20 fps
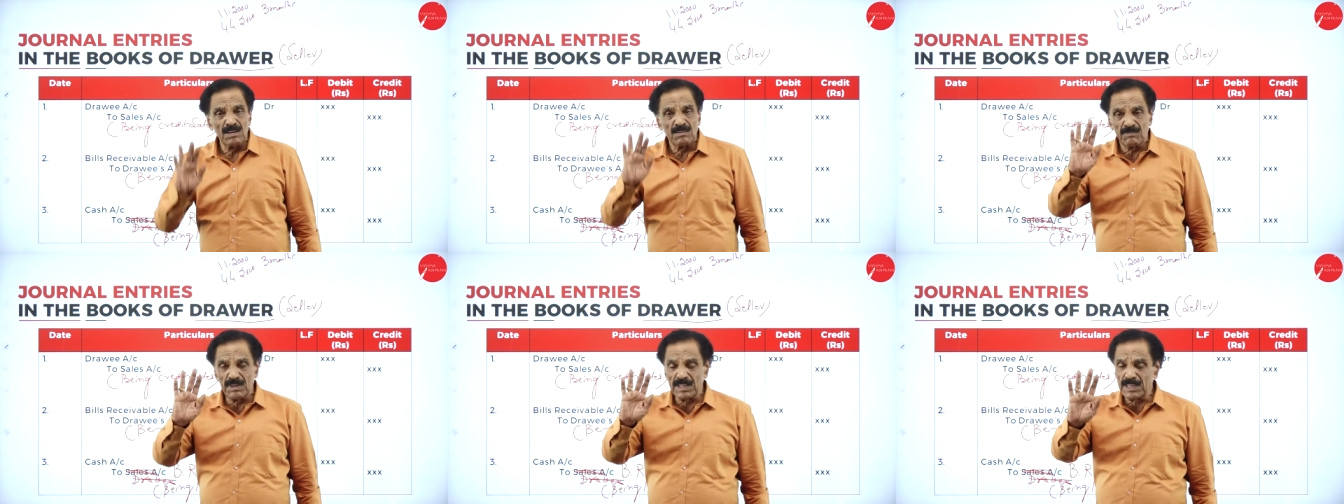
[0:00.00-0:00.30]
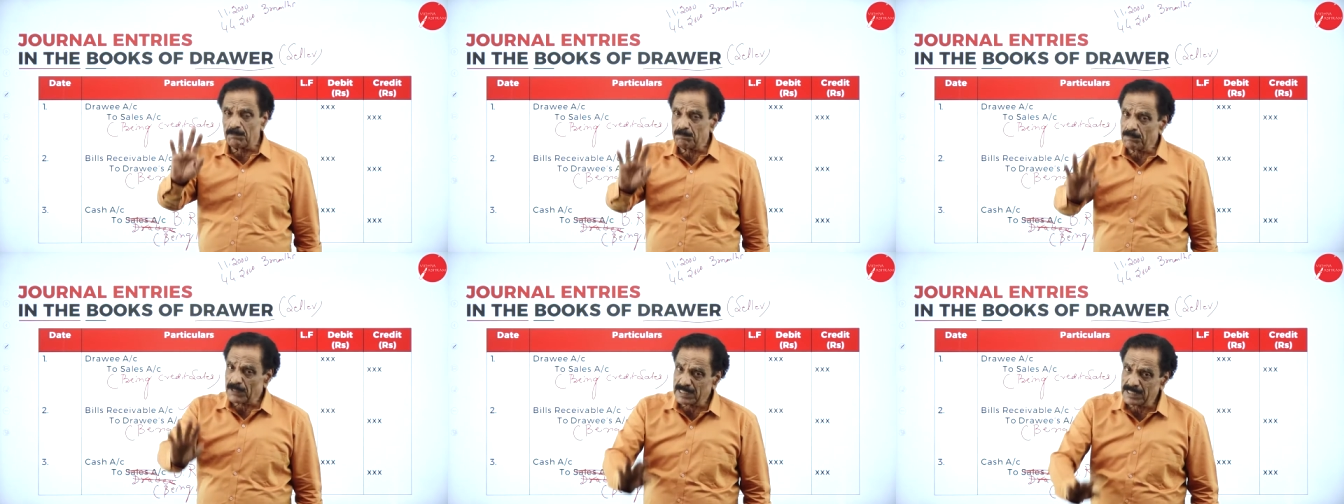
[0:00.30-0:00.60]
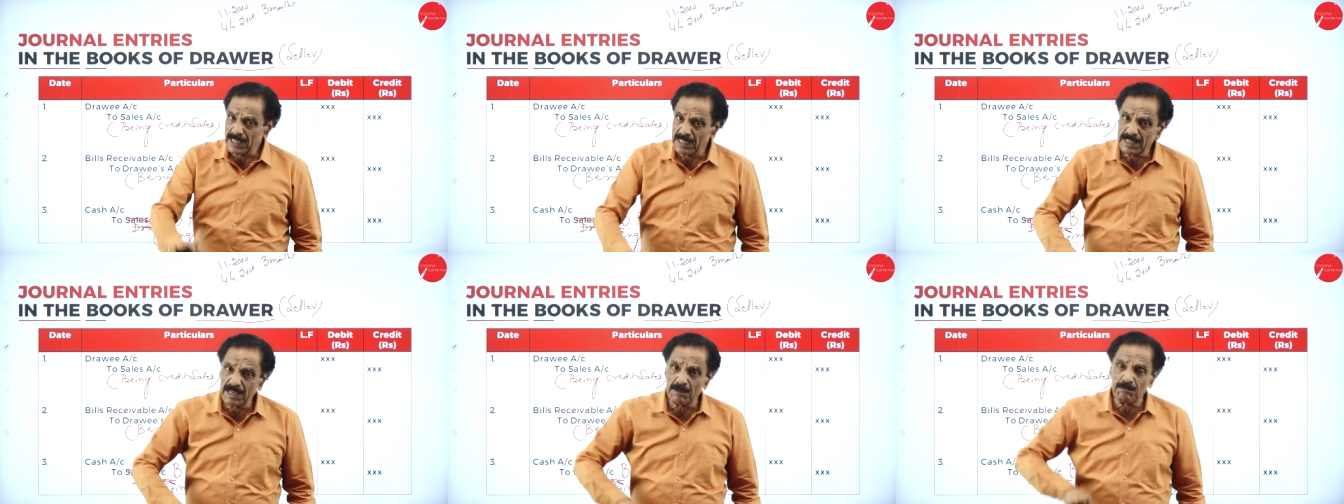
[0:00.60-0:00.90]
when I
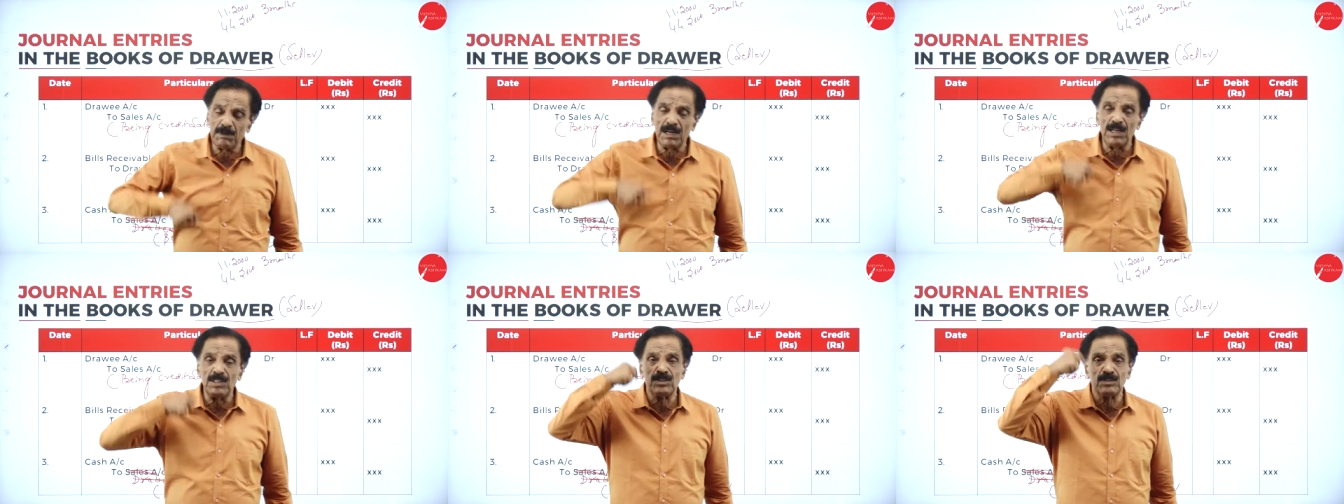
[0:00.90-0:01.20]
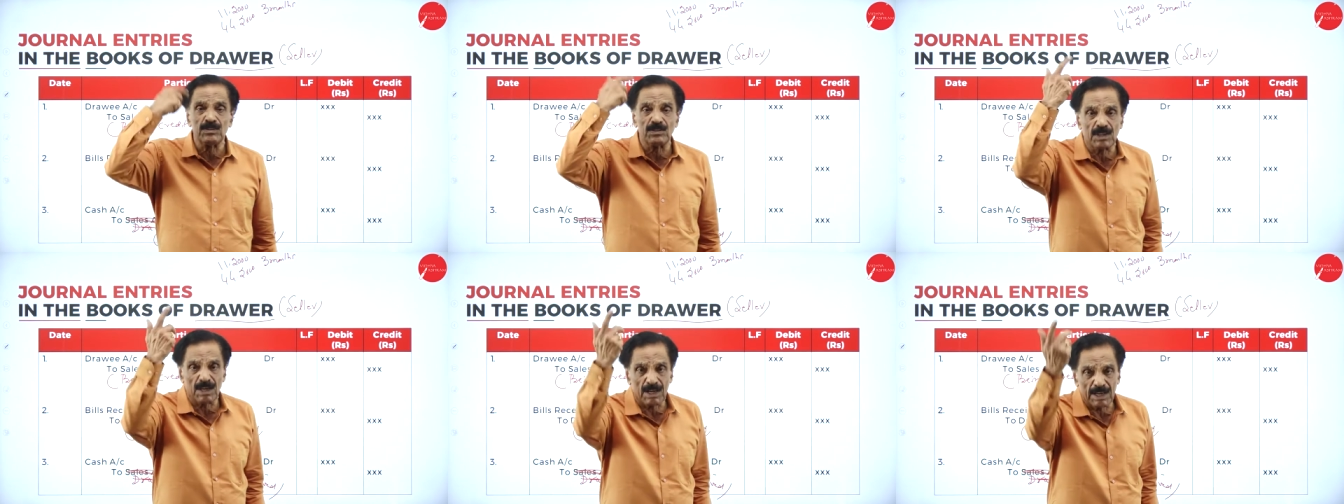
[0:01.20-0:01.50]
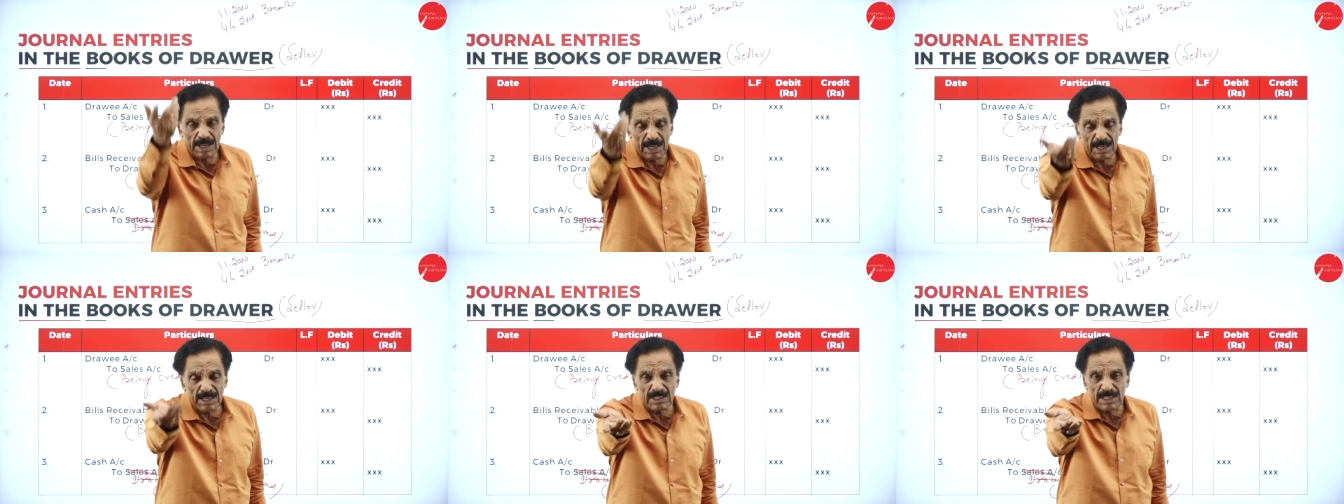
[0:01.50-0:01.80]
present the bill to drawer
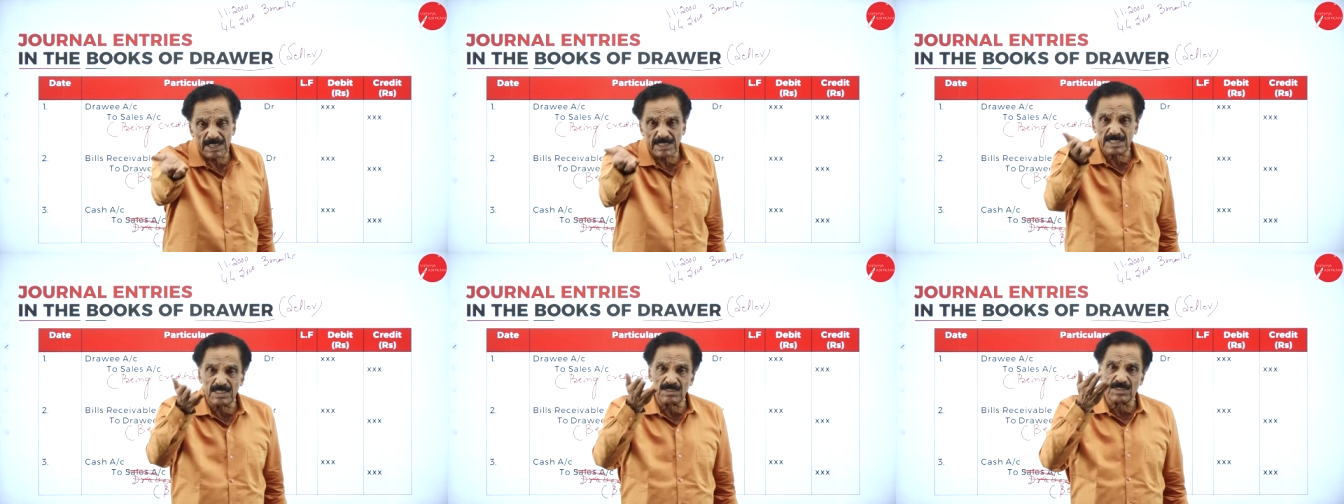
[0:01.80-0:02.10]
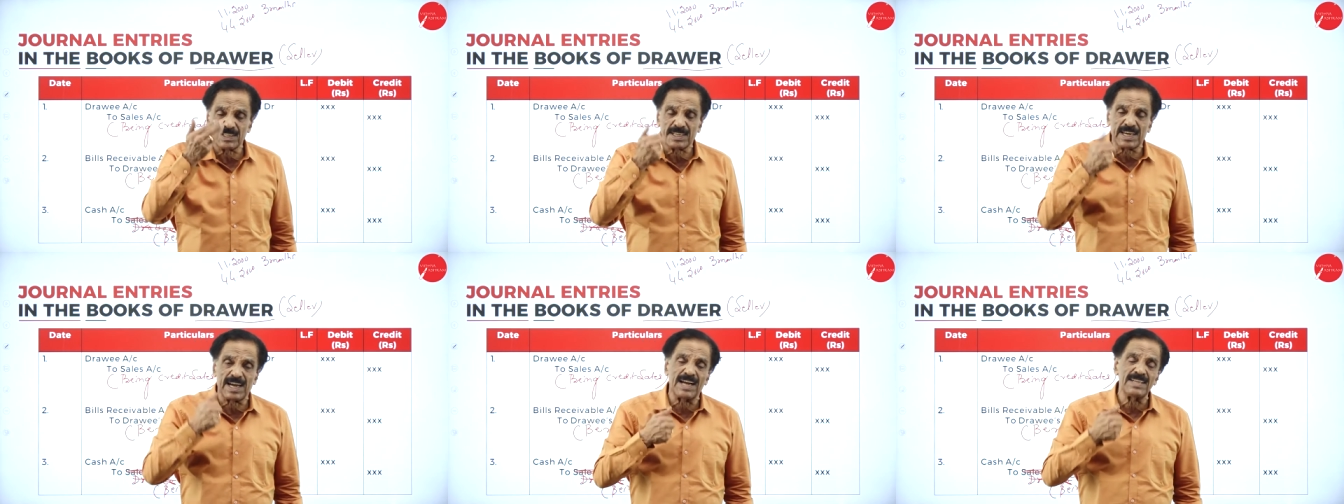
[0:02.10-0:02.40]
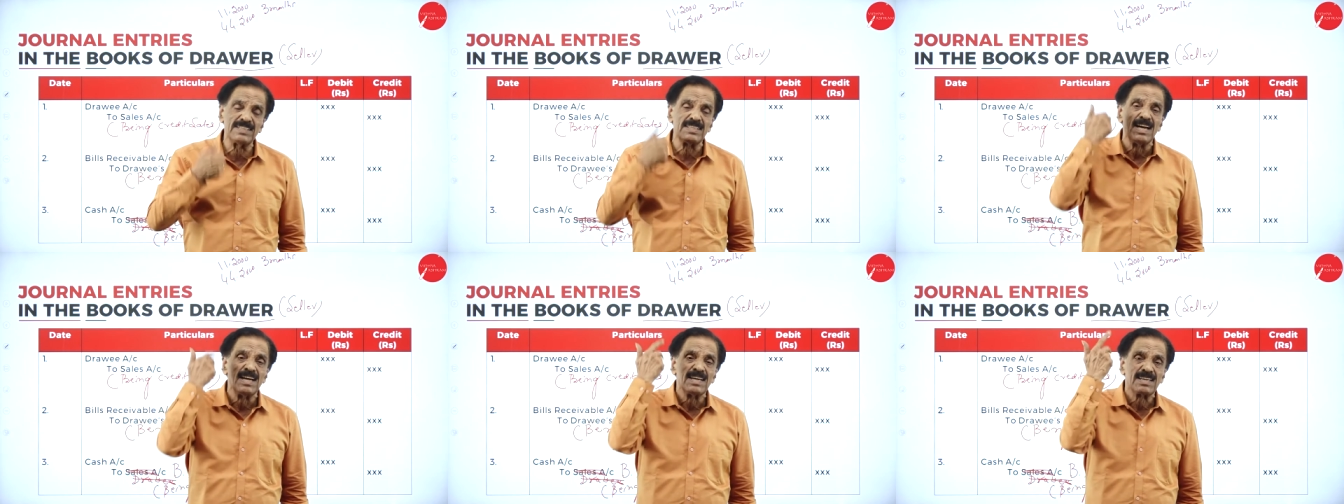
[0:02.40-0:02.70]
and receive the cash,